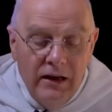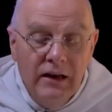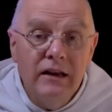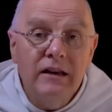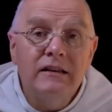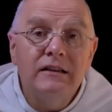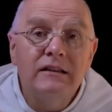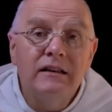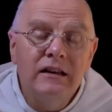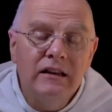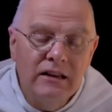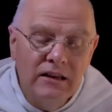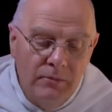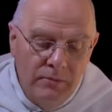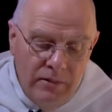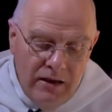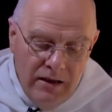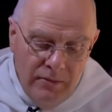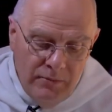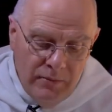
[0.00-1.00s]
Listing the
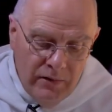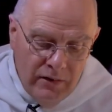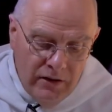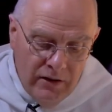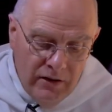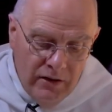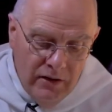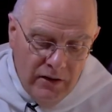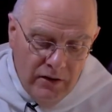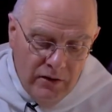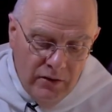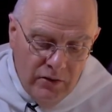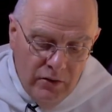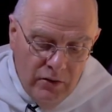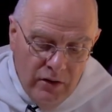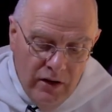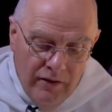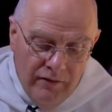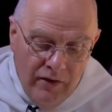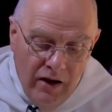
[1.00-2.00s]
people
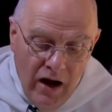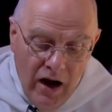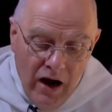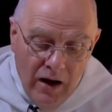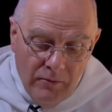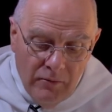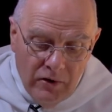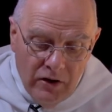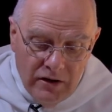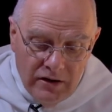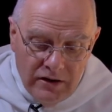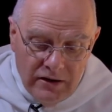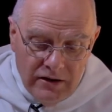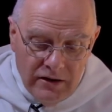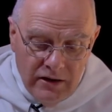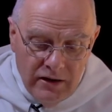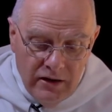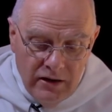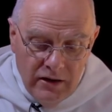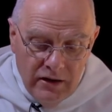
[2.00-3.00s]
who have harmed
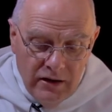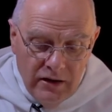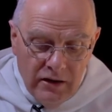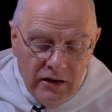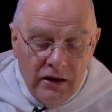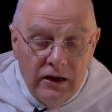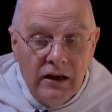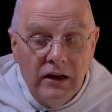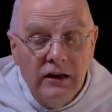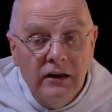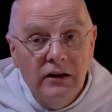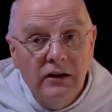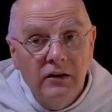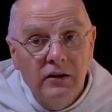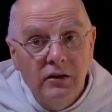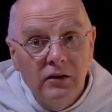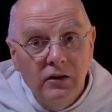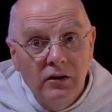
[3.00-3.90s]
us can